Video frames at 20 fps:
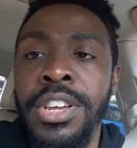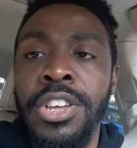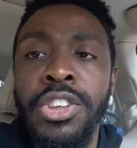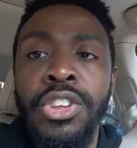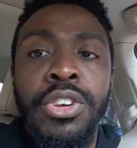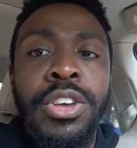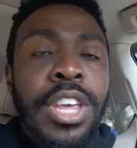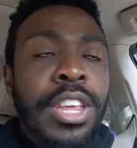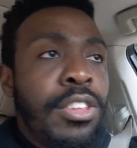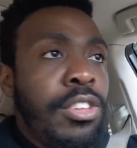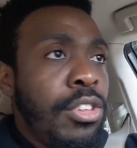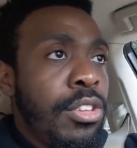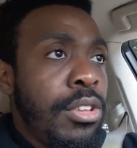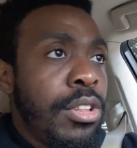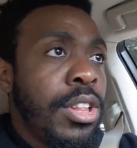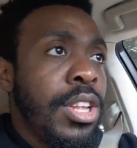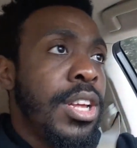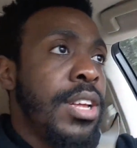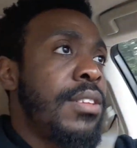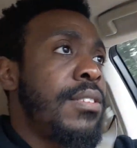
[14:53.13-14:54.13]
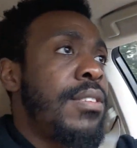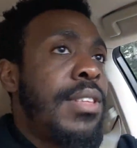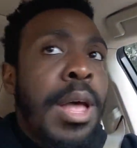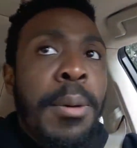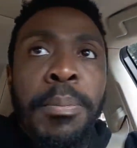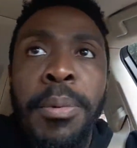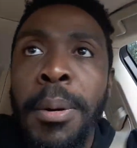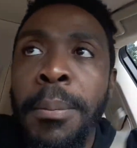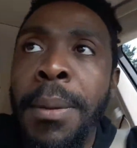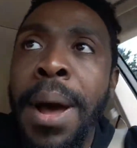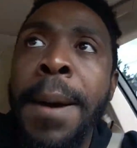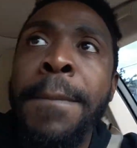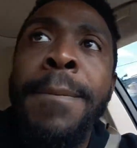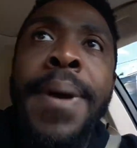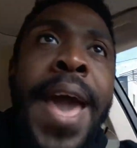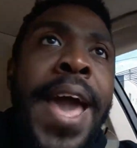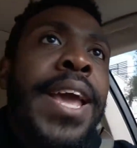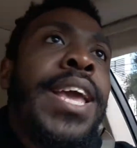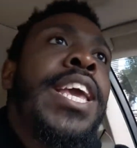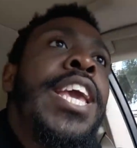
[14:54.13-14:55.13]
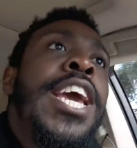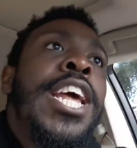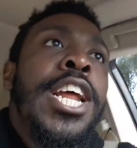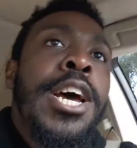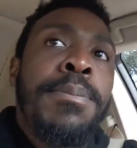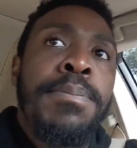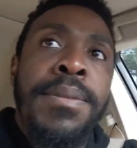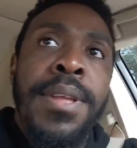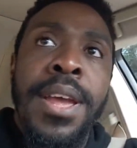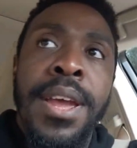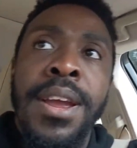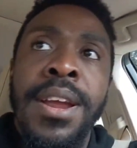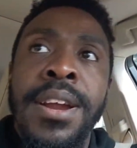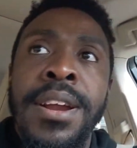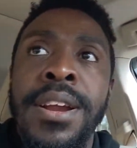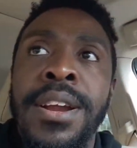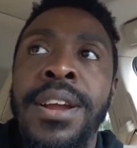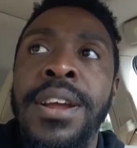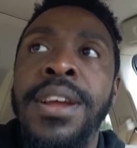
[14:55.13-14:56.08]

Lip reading: You can, look, step on my back, get up there,